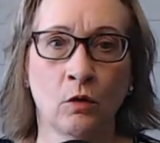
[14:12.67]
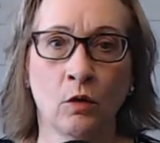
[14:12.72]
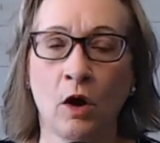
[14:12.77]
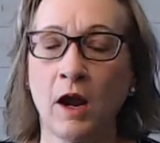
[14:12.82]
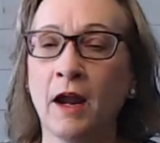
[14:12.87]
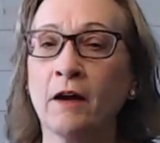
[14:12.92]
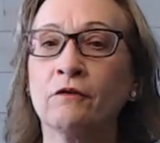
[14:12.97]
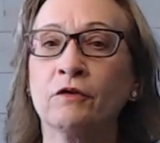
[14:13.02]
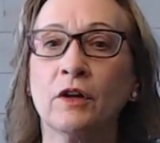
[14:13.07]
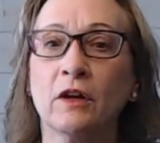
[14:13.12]

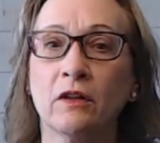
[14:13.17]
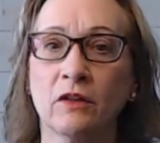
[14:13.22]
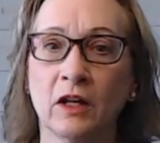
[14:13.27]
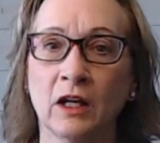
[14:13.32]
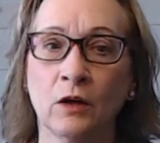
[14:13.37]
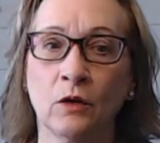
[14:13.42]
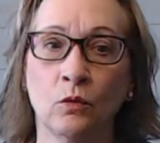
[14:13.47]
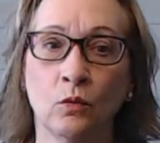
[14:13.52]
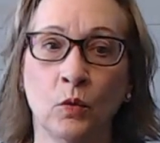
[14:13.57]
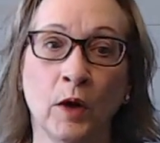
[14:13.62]

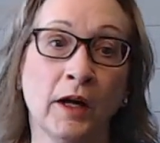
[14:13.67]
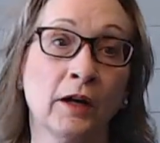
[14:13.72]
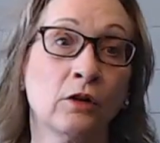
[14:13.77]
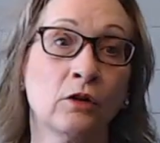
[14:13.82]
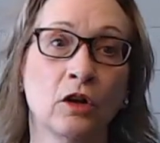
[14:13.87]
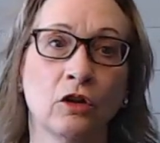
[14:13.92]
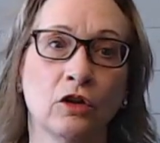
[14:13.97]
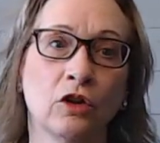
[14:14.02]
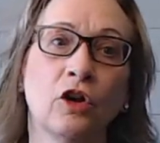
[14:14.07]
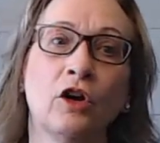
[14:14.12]
everything, where
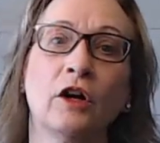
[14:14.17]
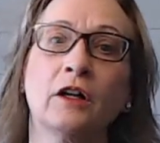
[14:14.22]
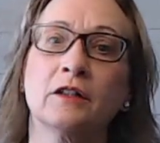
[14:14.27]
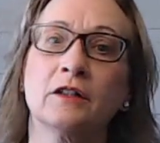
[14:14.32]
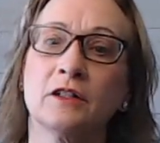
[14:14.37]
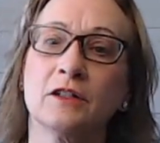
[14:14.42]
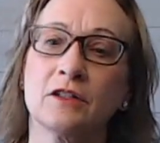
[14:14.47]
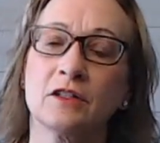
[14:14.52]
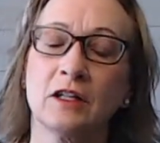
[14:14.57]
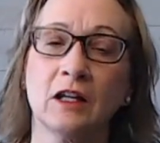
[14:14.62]
to look
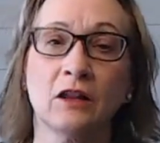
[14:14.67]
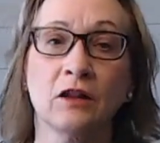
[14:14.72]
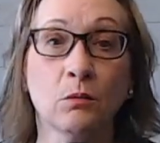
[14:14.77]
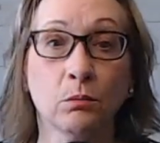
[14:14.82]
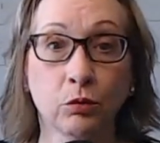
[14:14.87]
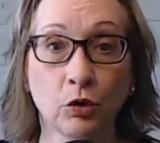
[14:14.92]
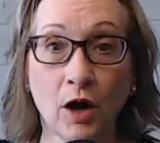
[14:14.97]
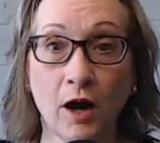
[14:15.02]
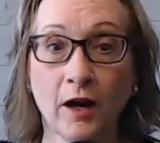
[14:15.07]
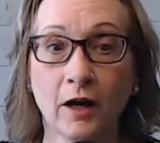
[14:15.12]
to see the
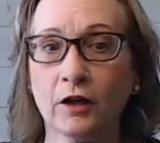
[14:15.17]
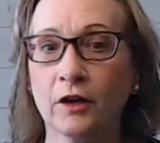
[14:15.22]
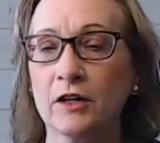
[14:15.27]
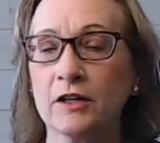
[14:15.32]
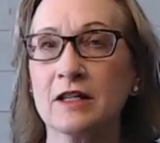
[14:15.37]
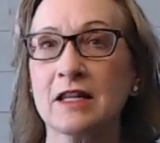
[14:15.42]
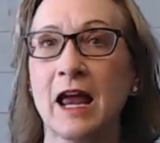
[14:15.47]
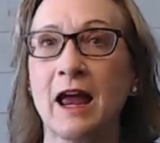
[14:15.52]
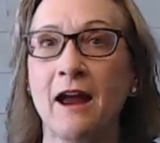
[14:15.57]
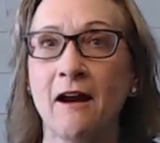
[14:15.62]

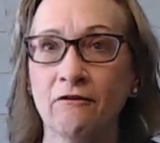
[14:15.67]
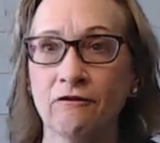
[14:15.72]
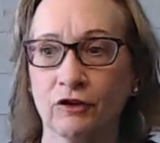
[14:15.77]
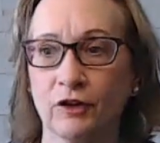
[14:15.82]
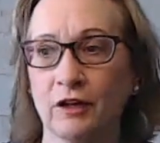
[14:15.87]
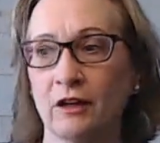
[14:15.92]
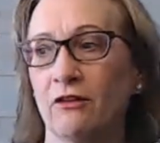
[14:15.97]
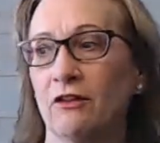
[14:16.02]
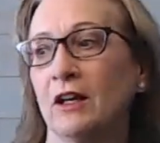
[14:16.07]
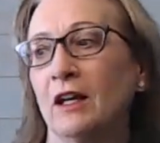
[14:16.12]
progress,
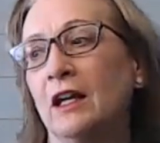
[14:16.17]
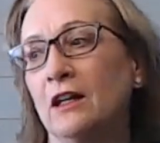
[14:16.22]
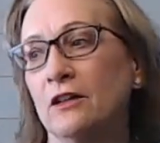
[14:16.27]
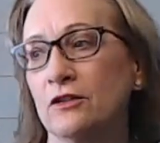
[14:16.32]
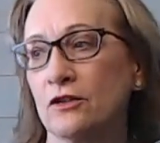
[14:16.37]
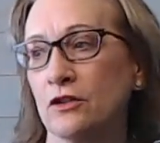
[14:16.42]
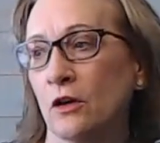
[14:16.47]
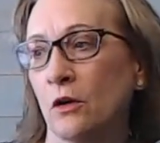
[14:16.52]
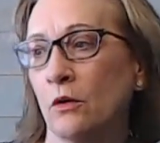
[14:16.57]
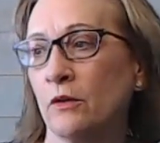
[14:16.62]
everything.
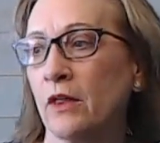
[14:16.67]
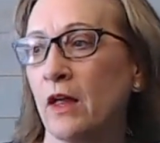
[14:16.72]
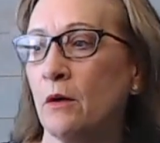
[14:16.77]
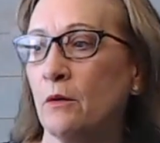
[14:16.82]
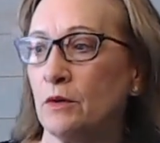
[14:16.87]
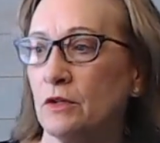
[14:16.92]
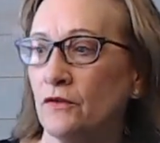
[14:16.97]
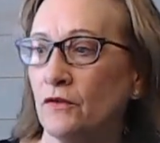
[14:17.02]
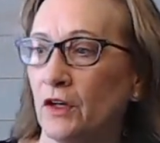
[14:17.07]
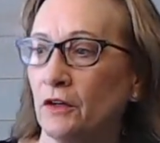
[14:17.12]
So that
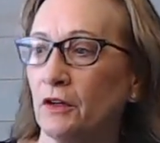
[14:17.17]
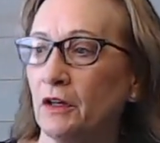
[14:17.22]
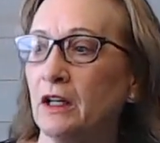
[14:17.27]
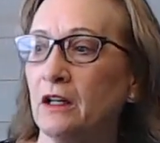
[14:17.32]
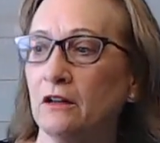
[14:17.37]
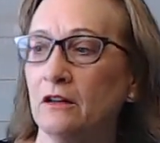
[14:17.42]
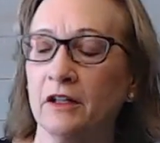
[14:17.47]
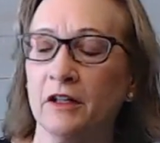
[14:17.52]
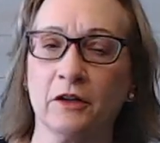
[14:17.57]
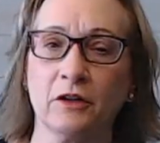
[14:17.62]
was very
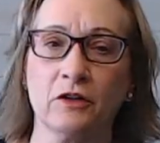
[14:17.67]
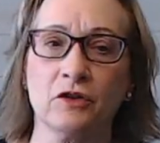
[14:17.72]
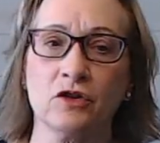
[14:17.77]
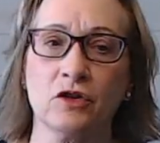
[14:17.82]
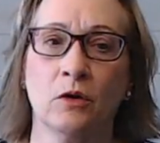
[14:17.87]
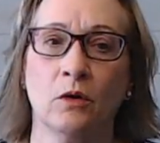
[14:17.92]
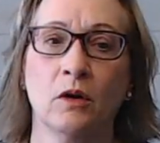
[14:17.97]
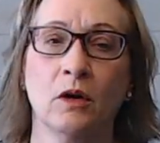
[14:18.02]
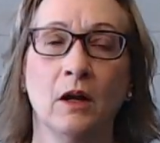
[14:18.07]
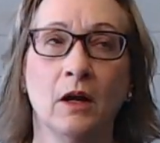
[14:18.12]
clear.
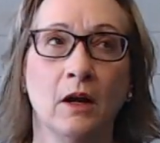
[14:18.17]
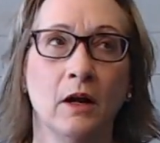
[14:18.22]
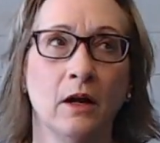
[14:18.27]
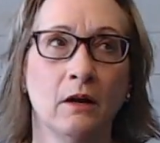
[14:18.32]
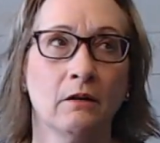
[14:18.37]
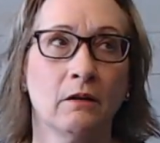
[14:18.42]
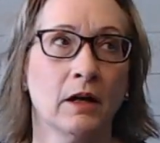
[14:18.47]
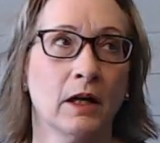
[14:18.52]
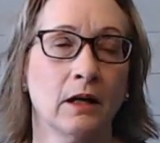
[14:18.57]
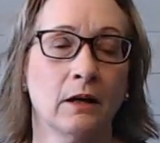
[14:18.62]
So,
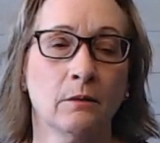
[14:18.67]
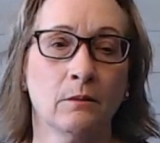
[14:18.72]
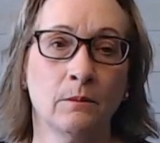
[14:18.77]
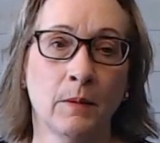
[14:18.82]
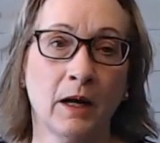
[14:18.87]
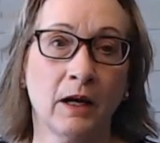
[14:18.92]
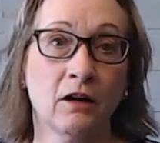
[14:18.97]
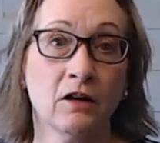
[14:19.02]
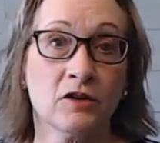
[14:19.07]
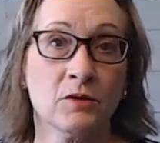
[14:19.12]
like,
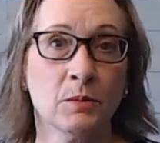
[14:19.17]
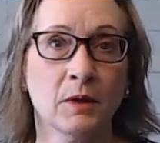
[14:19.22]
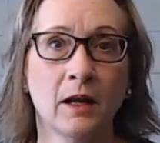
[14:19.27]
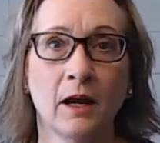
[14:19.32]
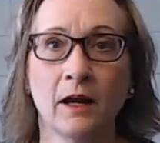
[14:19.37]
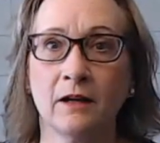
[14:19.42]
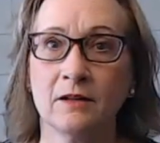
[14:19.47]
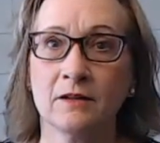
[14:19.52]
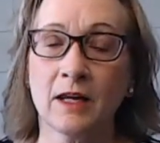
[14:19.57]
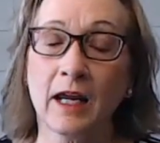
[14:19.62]
my husband
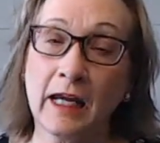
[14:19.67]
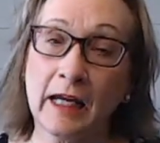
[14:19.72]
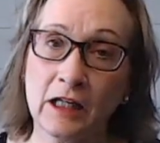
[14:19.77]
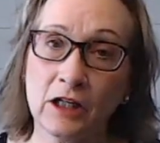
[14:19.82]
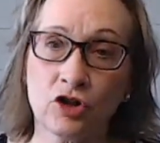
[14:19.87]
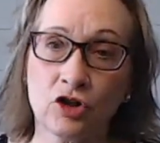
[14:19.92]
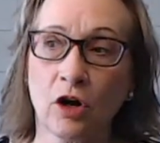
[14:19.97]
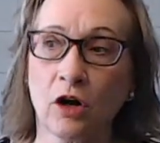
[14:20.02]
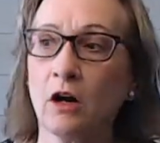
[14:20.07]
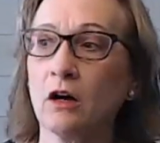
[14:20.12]
had his
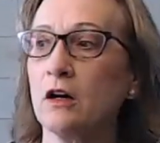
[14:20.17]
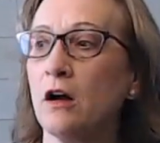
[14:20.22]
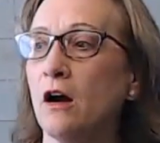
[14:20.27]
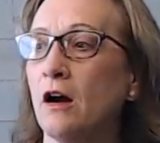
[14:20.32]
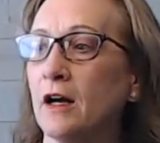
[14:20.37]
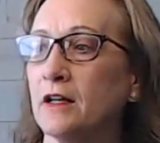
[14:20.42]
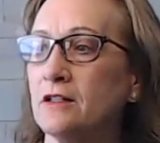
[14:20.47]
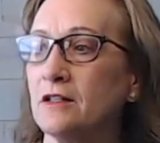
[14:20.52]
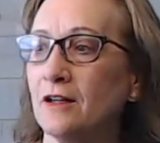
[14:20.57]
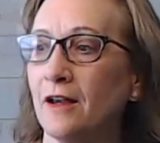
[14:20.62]
HR
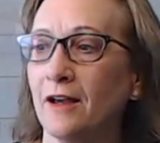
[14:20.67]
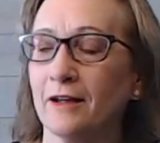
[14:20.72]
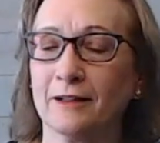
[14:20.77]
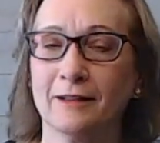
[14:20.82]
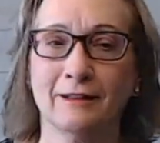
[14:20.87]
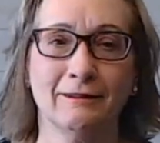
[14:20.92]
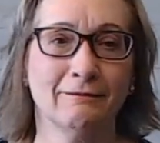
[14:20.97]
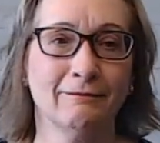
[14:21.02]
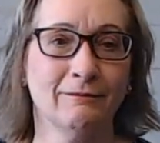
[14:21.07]
contact